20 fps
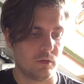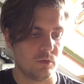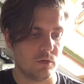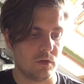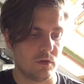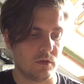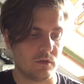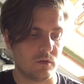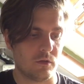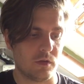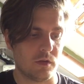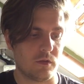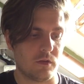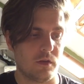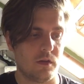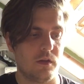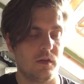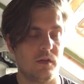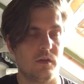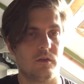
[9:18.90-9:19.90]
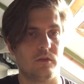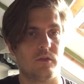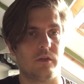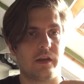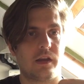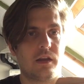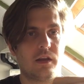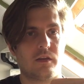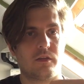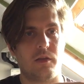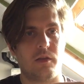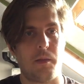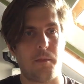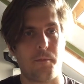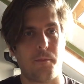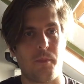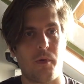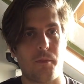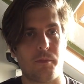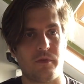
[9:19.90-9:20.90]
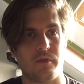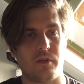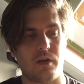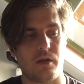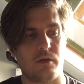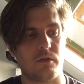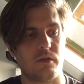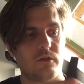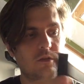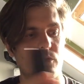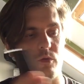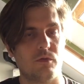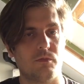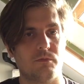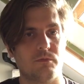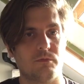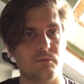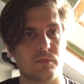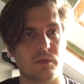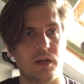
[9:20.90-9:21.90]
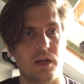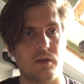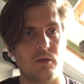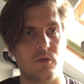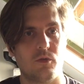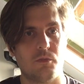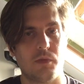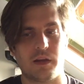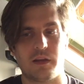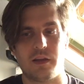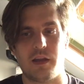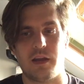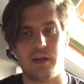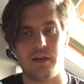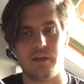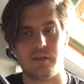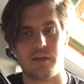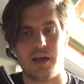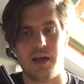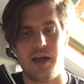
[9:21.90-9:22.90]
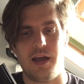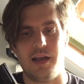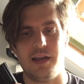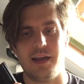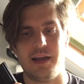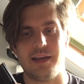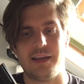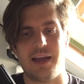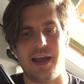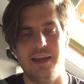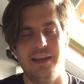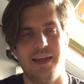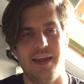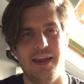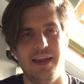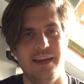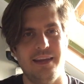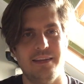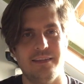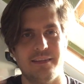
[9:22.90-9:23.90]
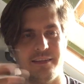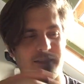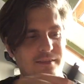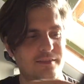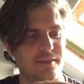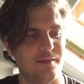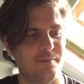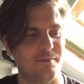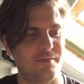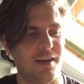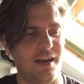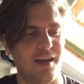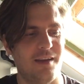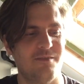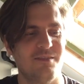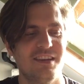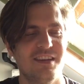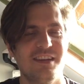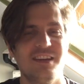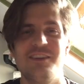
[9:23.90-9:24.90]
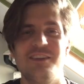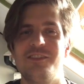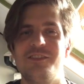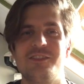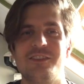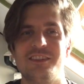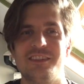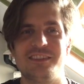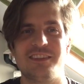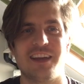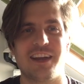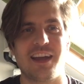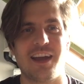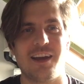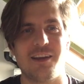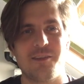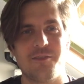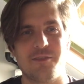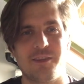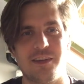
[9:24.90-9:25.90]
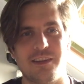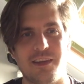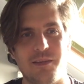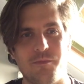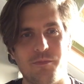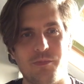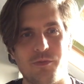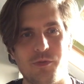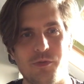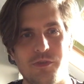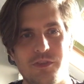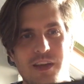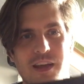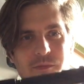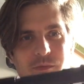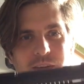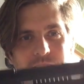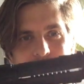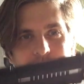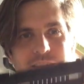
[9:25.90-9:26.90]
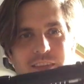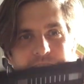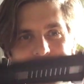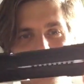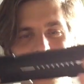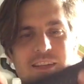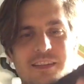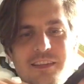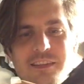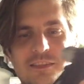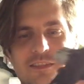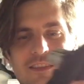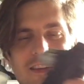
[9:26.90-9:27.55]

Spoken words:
glued onto it, so I can actually pop this out. That's cool. Kind of cool mechanic. I kind of hate it at the same time. I'm gonna check out if we can improve that, because this